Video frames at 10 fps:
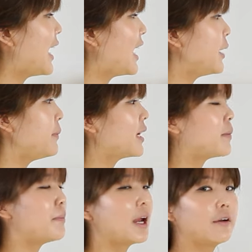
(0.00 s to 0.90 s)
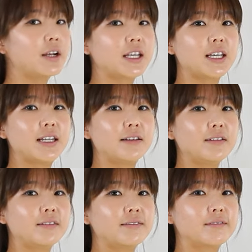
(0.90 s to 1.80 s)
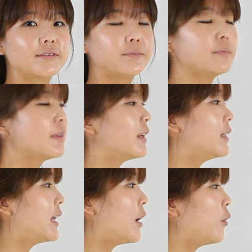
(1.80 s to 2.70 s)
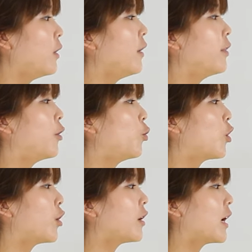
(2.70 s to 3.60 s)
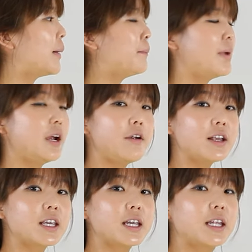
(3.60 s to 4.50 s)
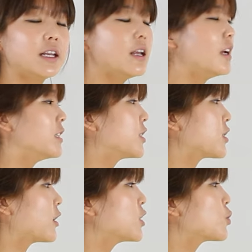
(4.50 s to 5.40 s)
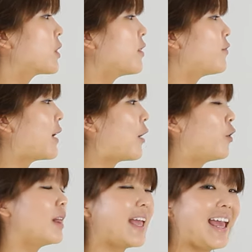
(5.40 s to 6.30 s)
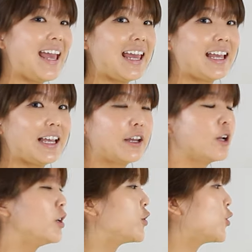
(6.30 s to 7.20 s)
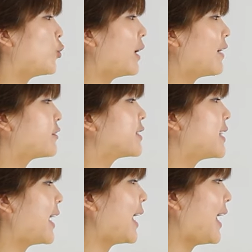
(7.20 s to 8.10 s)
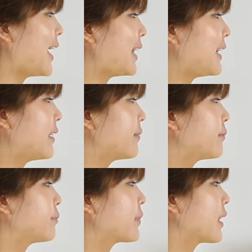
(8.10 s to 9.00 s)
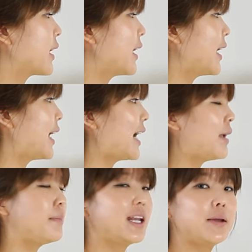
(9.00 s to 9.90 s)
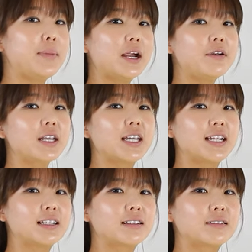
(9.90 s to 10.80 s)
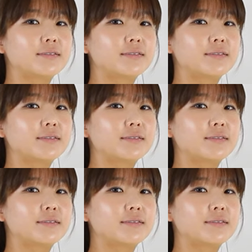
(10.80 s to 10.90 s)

I'm an American. Now, the word American starts with the vowel A, so we have to say an. I'm an American.